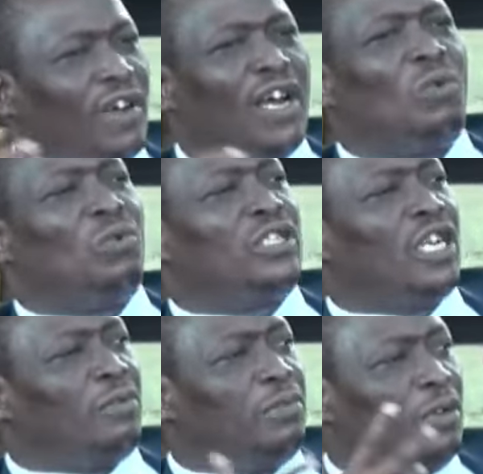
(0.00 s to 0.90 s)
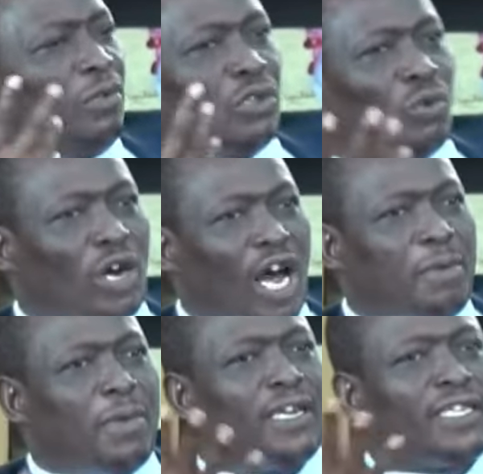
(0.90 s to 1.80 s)
We shall be able to come
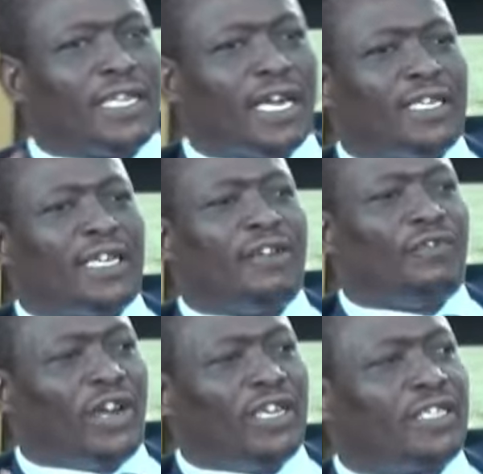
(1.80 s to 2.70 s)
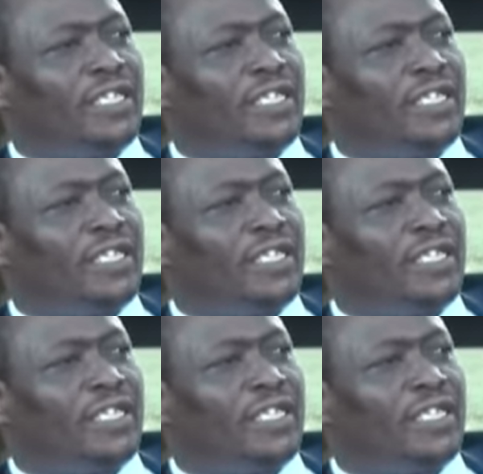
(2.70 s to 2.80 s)
and start the event